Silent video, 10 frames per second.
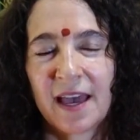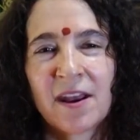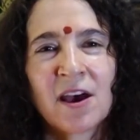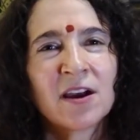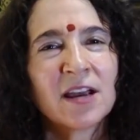
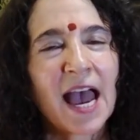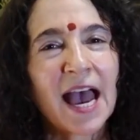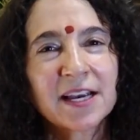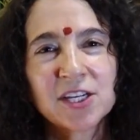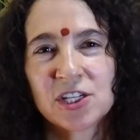and our
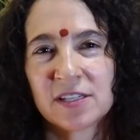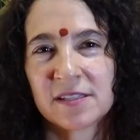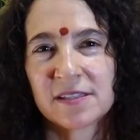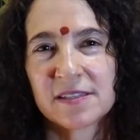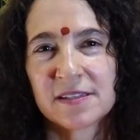
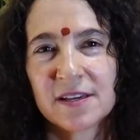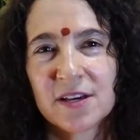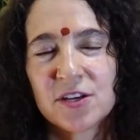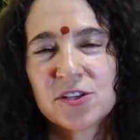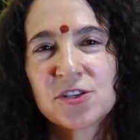actions
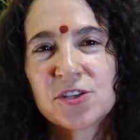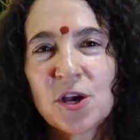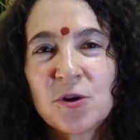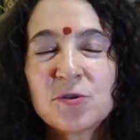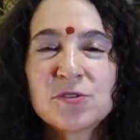
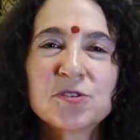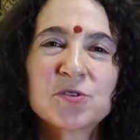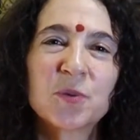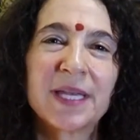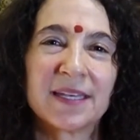so
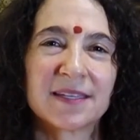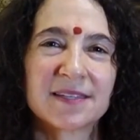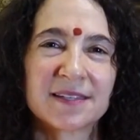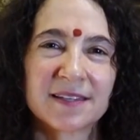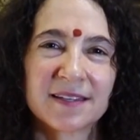
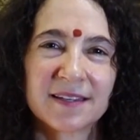sweet